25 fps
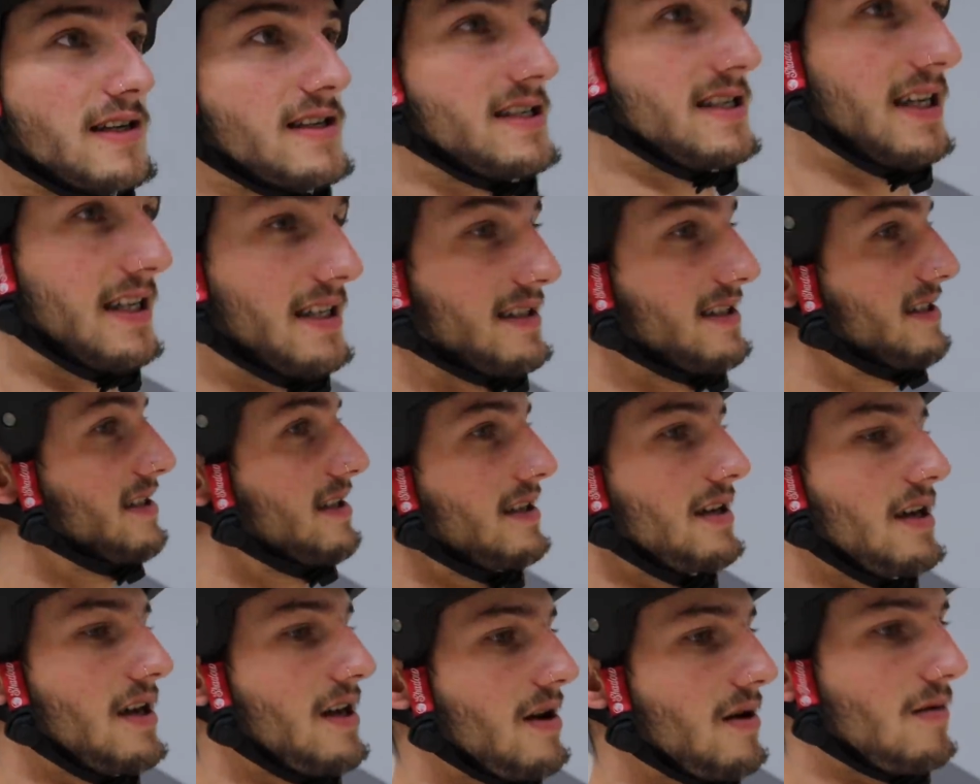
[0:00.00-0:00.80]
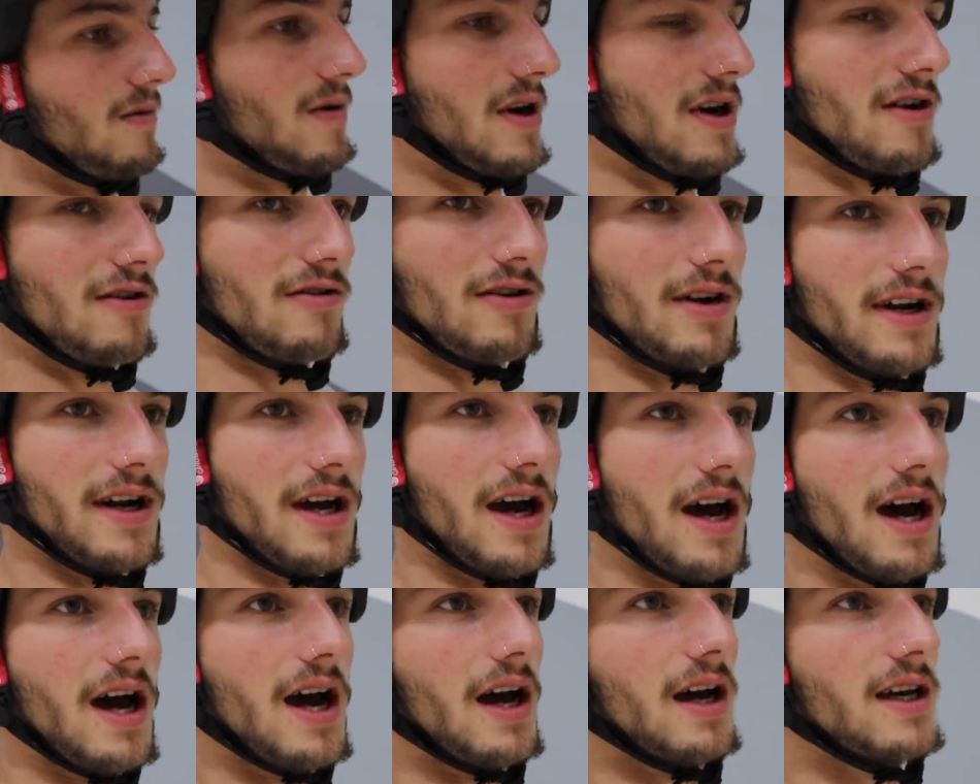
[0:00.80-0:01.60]
since we were in
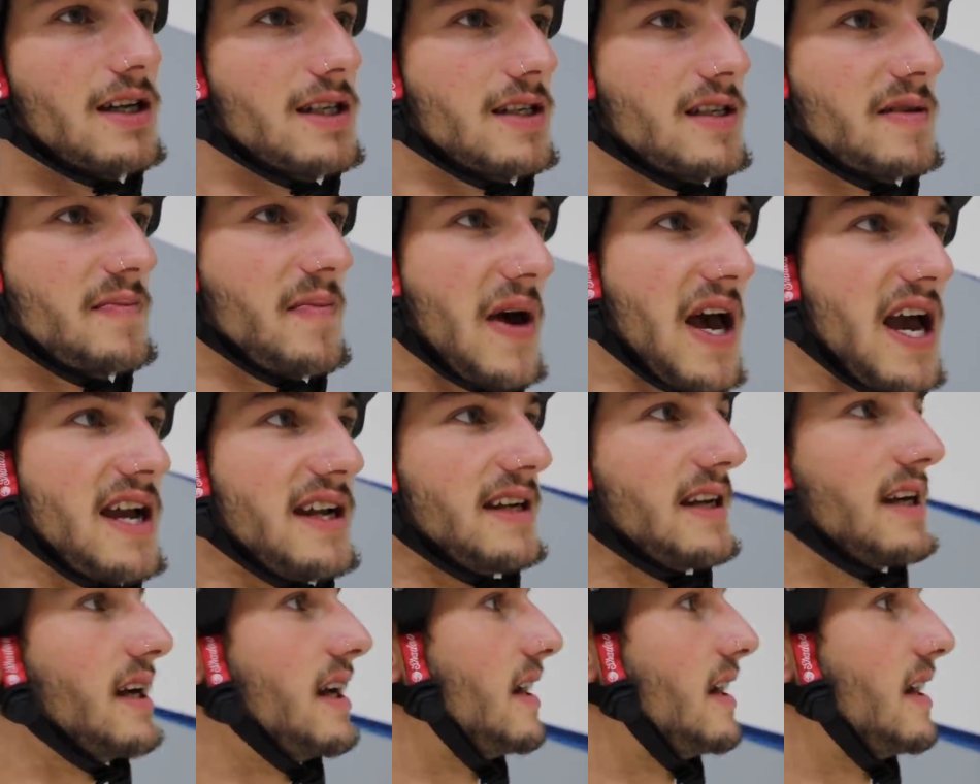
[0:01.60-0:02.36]
uh, Spain,